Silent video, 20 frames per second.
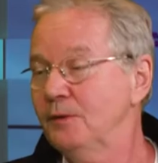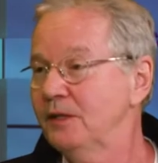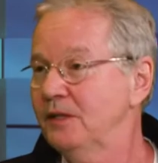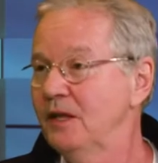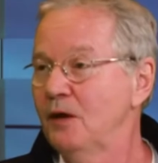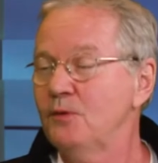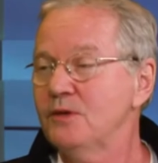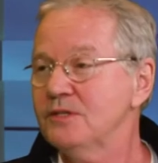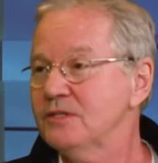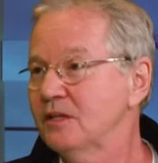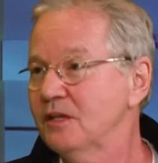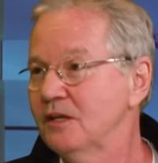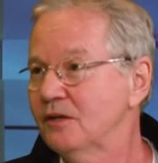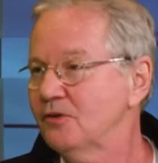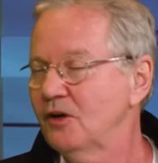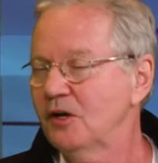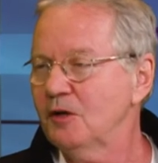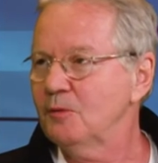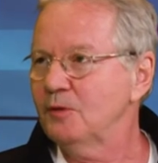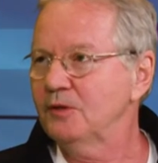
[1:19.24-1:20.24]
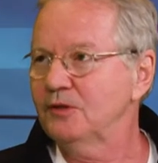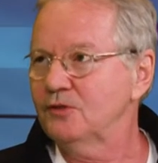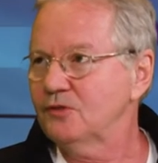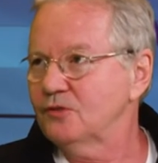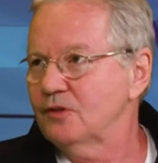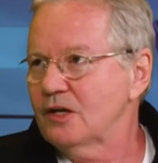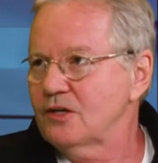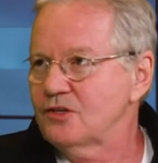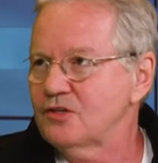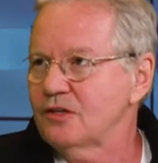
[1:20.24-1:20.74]
that was an incredible
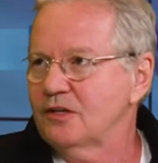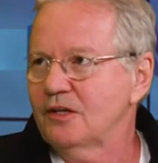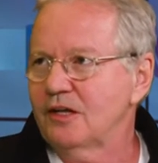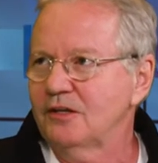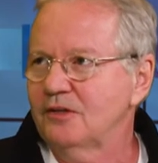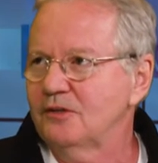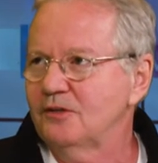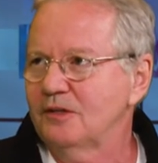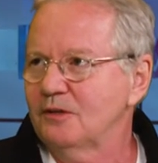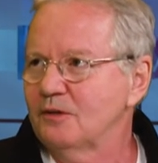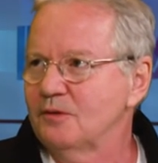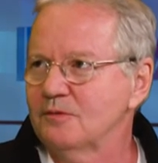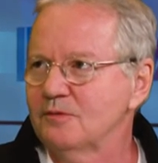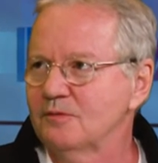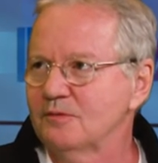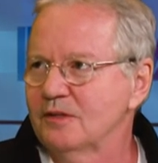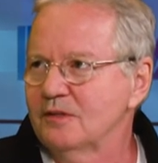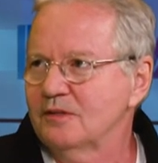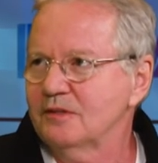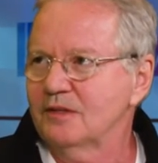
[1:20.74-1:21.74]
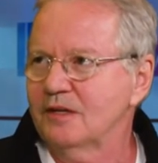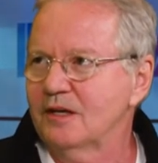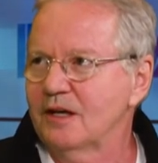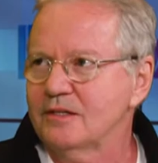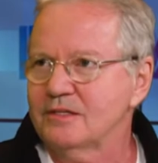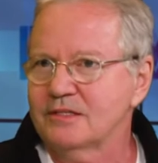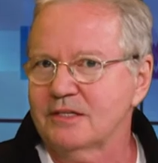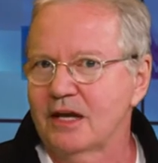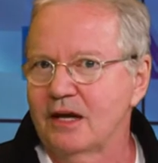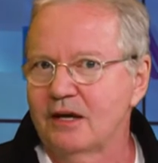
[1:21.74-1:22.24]
introduction. I don't know. Yeah. I
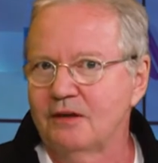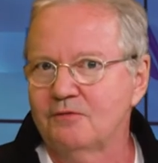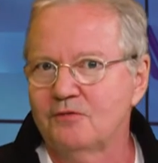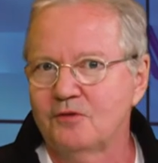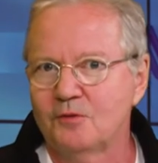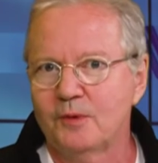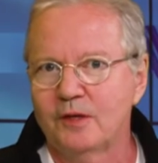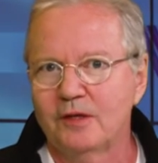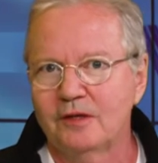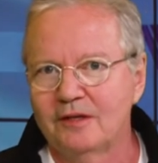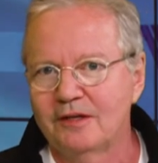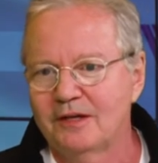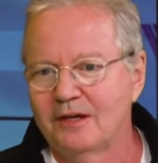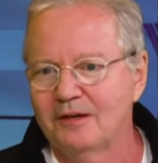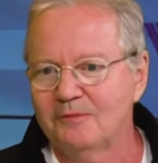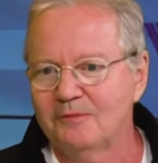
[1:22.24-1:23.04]
got scared from it. Yeah.